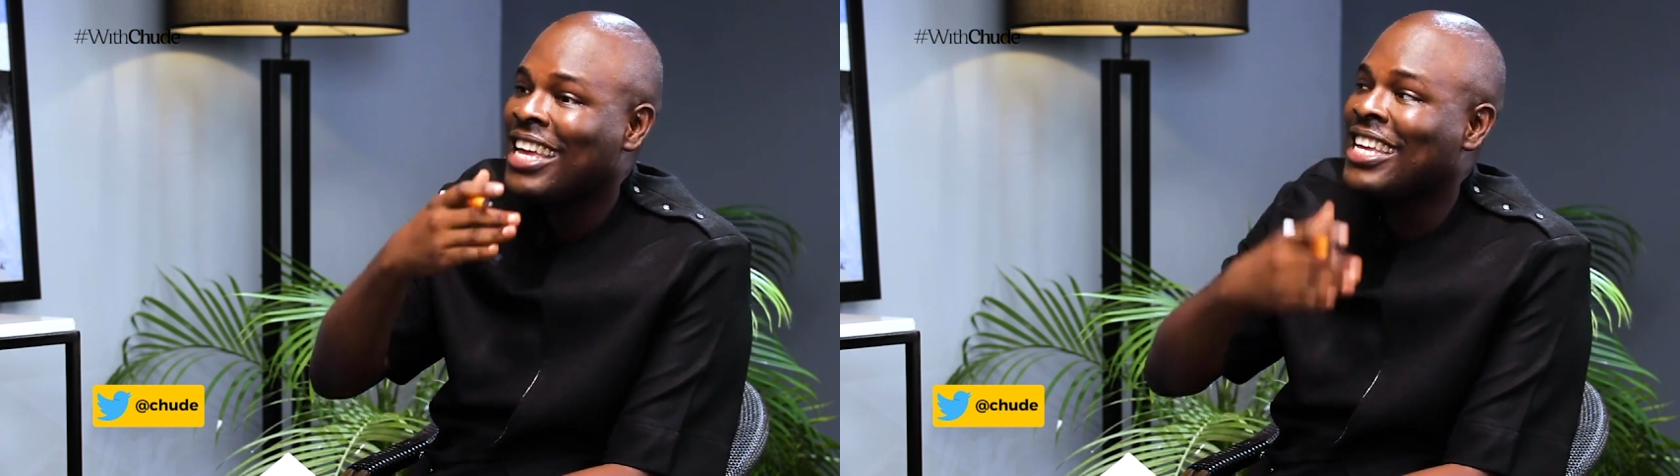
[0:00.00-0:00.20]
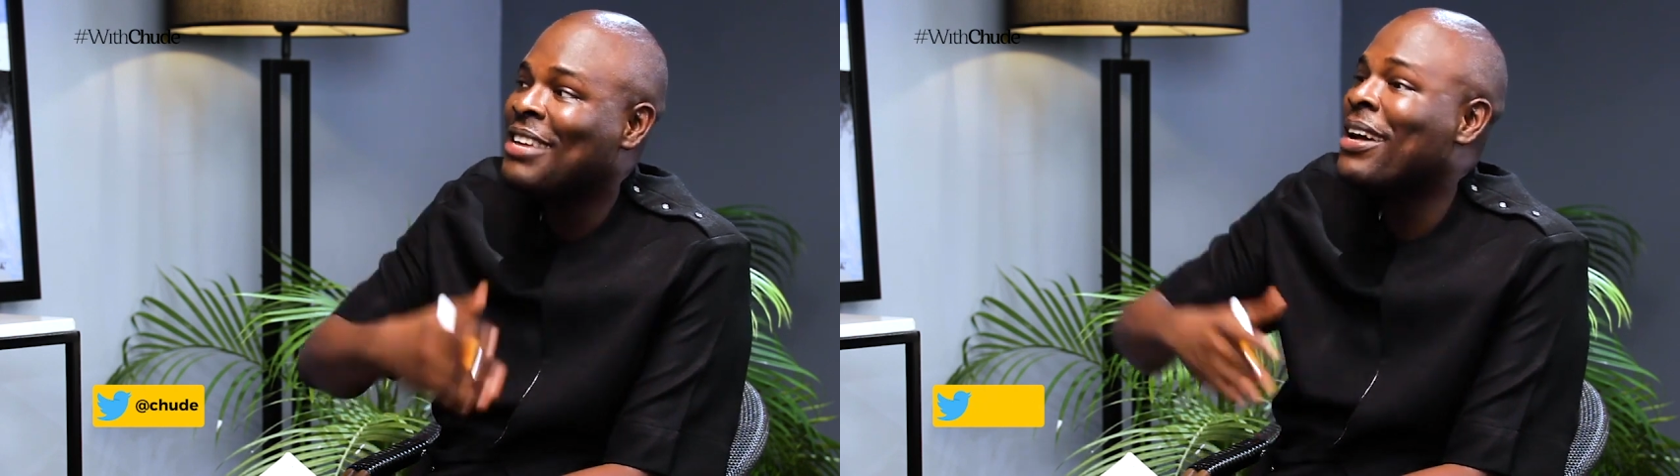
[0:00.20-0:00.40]

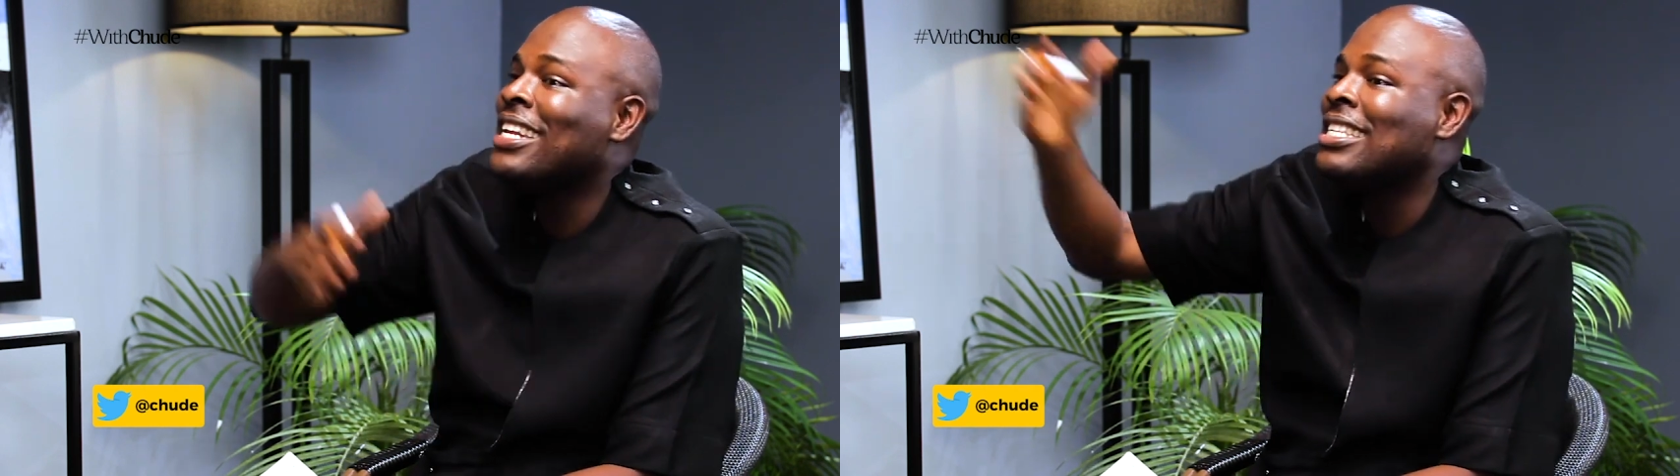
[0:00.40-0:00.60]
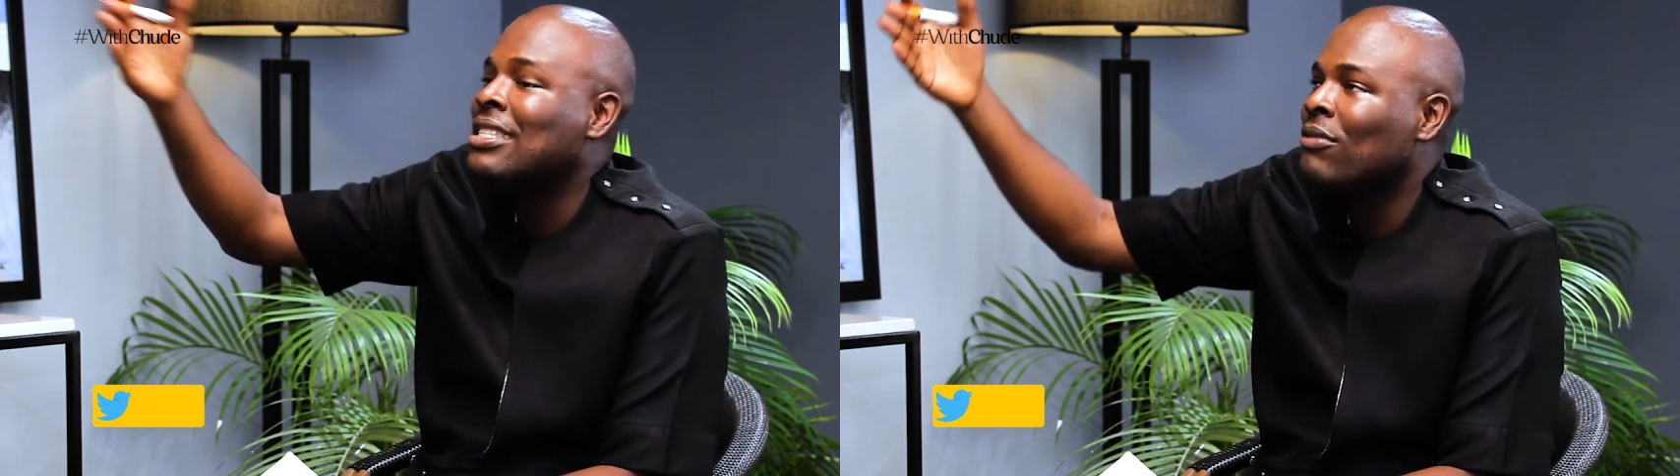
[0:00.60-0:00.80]
him
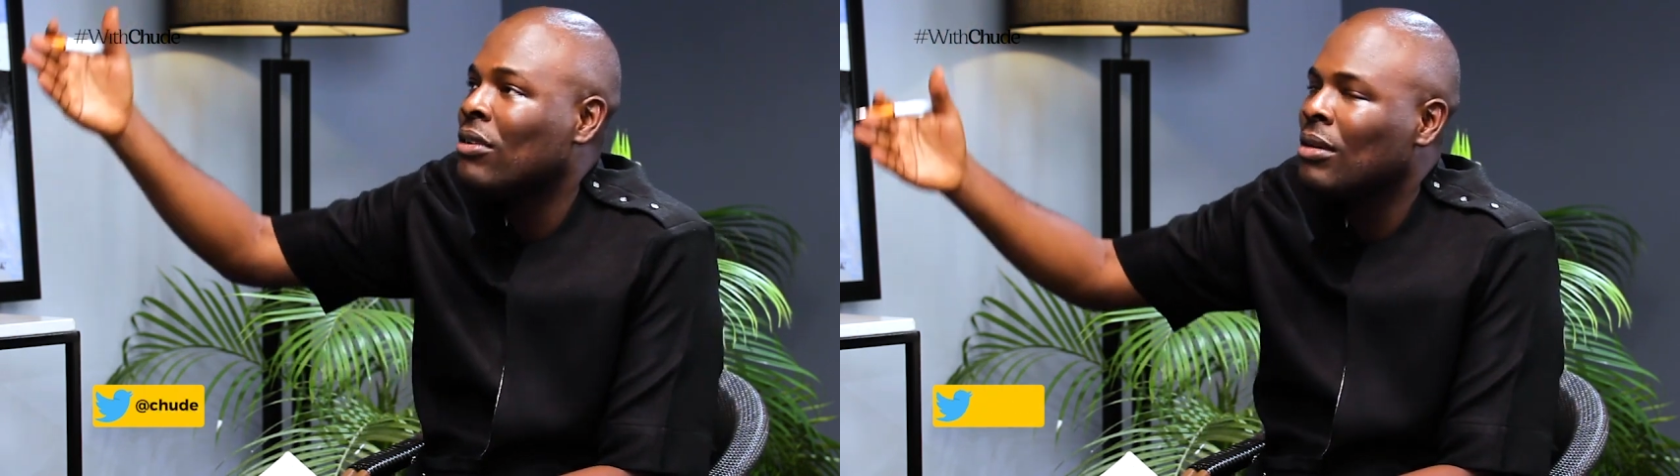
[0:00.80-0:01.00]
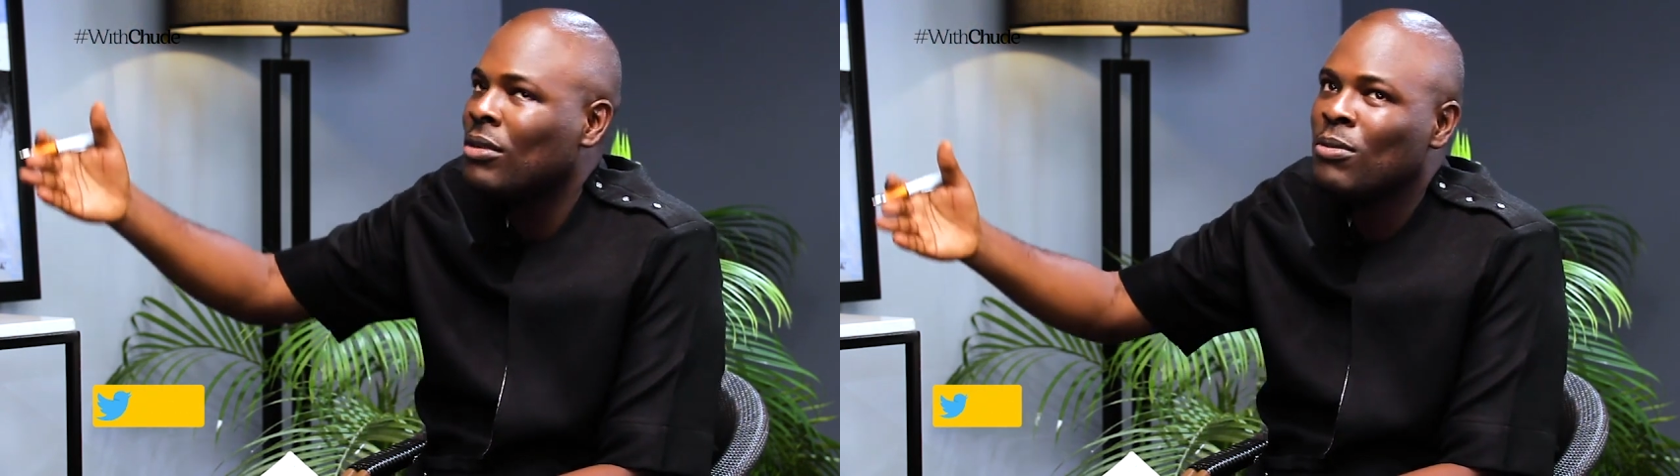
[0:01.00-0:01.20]
and his,
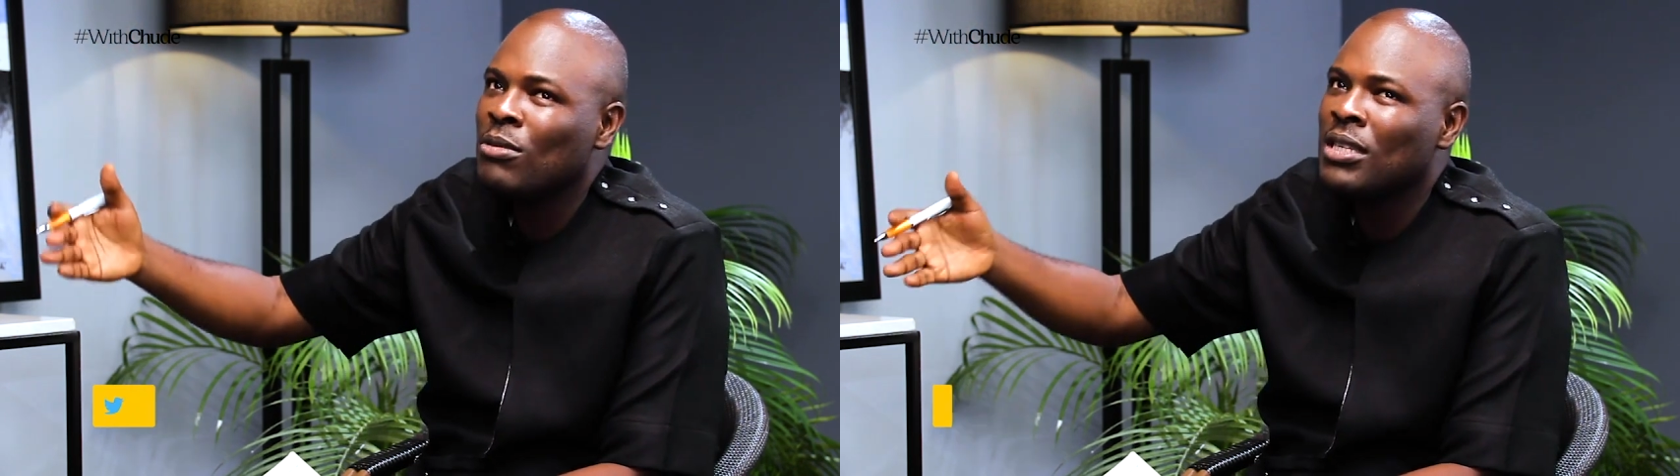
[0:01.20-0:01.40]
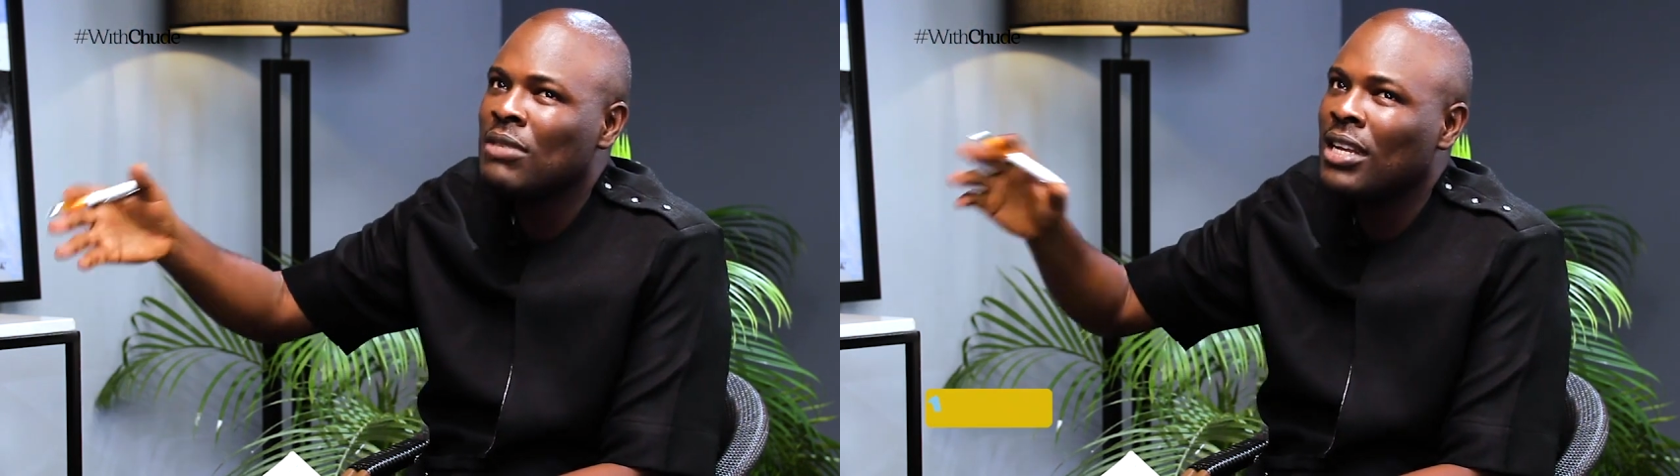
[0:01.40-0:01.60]
it's supposed
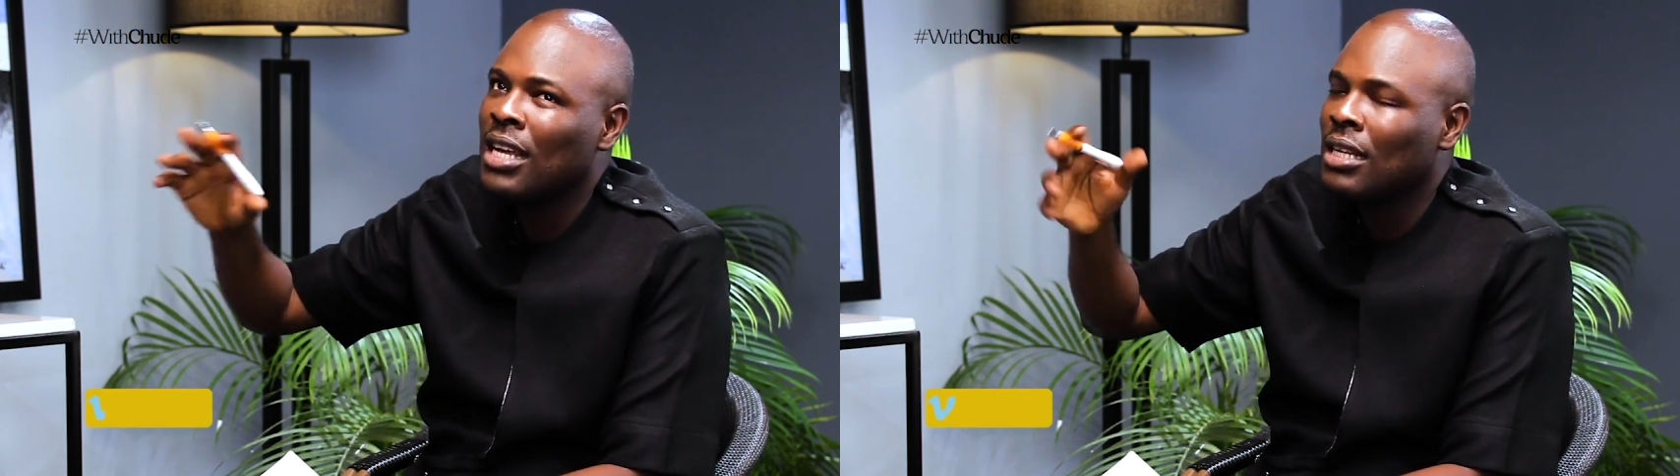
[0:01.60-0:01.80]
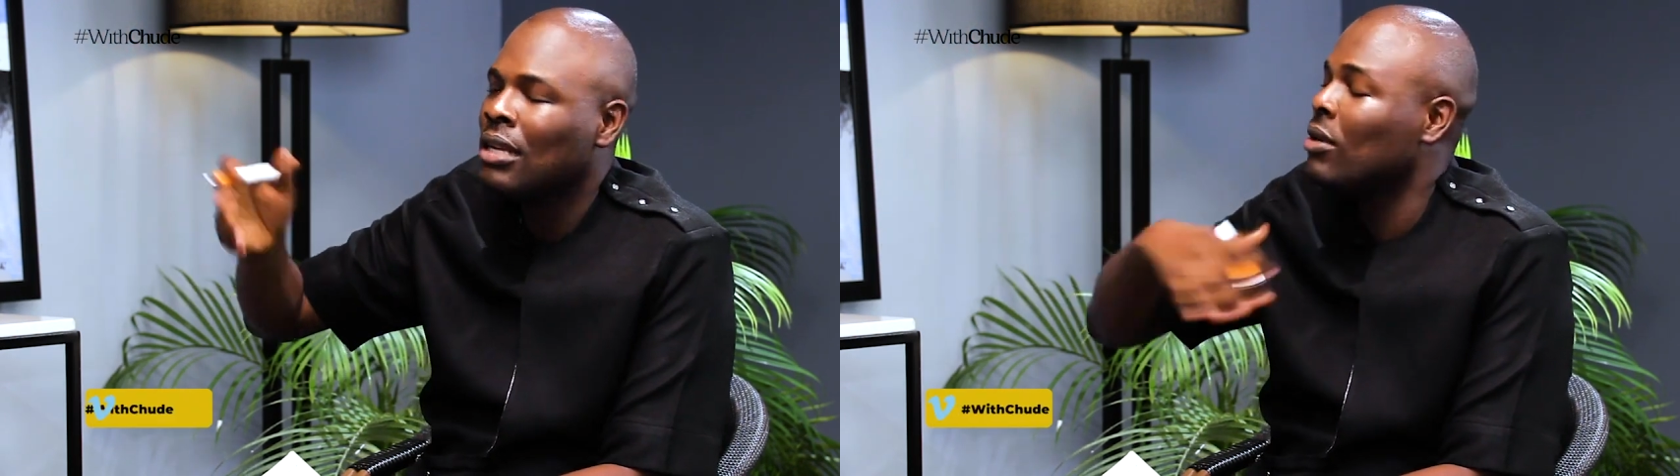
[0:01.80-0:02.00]
to be his father
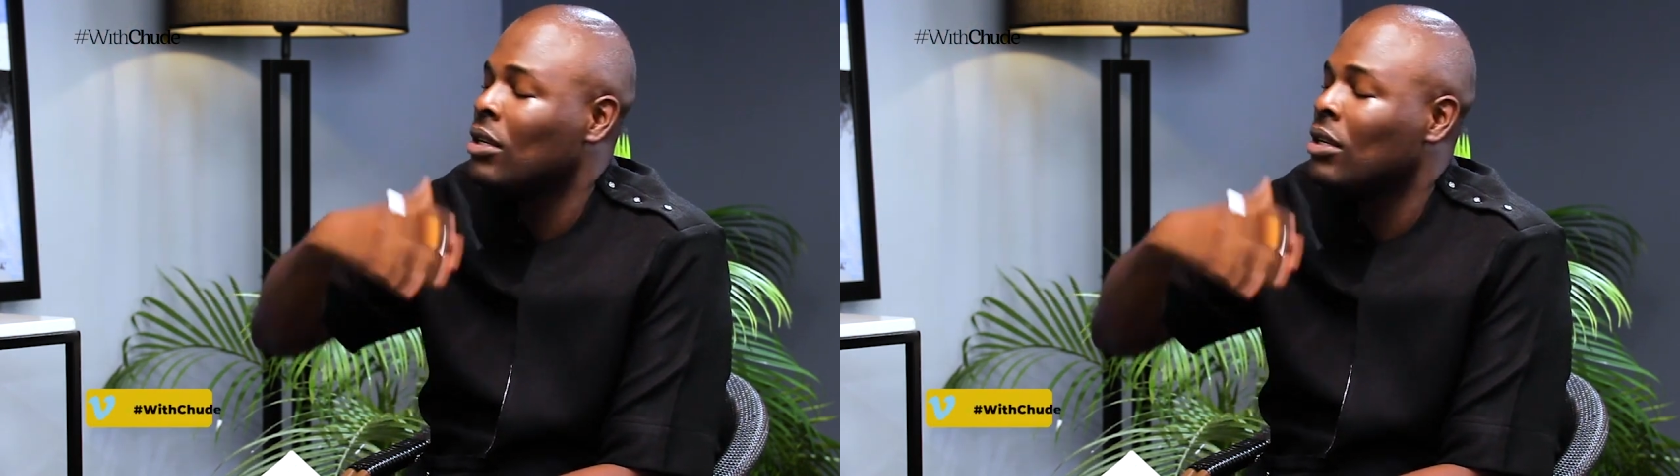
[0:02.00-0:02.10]
and him,